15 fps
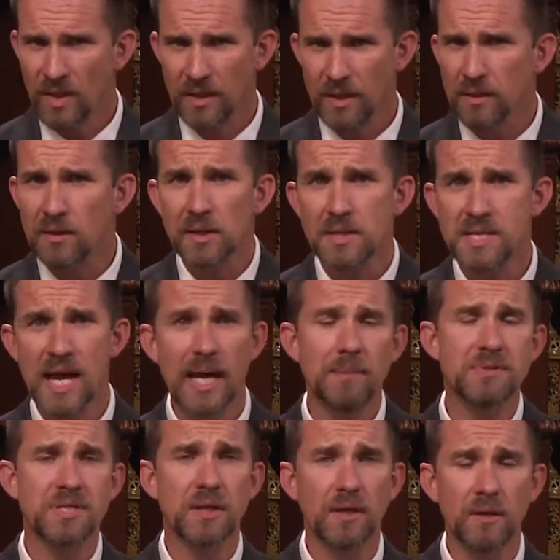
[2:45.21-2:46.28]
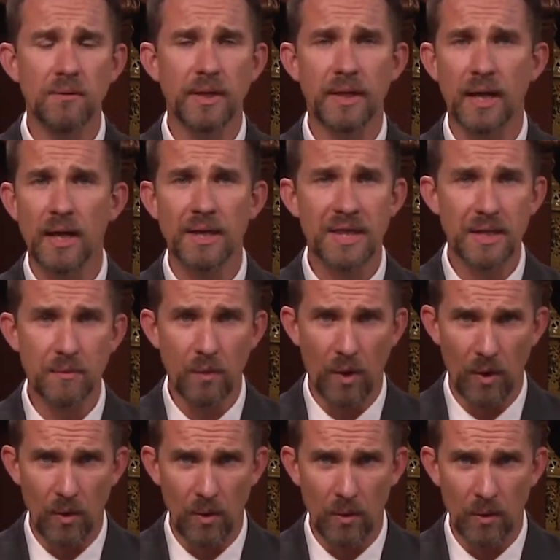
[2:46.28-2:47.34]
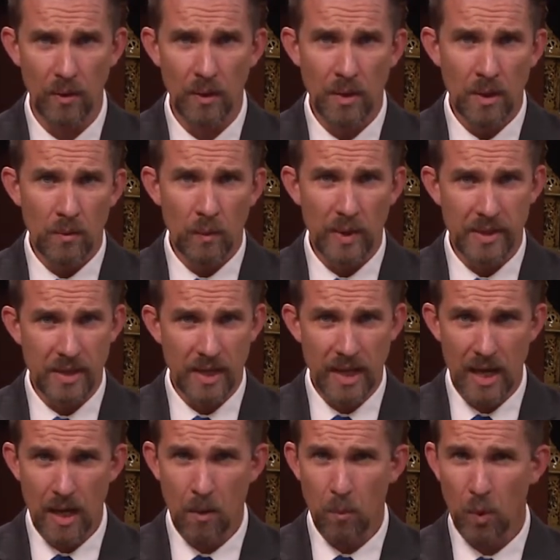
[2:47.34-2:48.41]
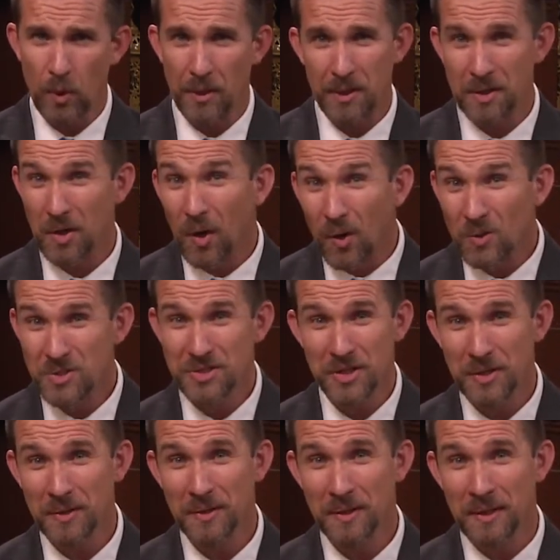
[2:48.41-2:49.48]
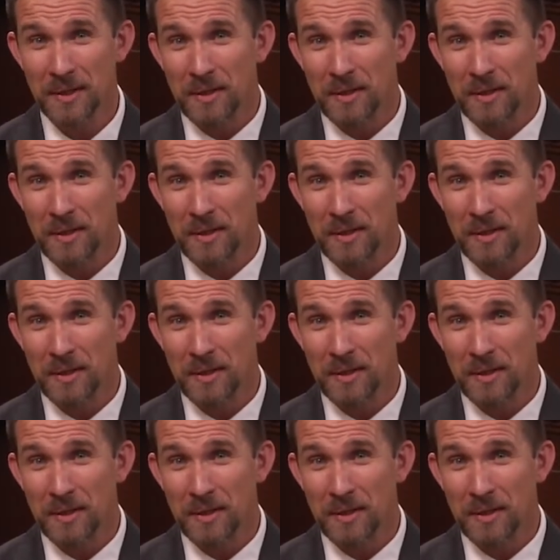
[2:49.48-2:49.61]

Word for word: there is absolutely nothing wrong with the cowboy culture.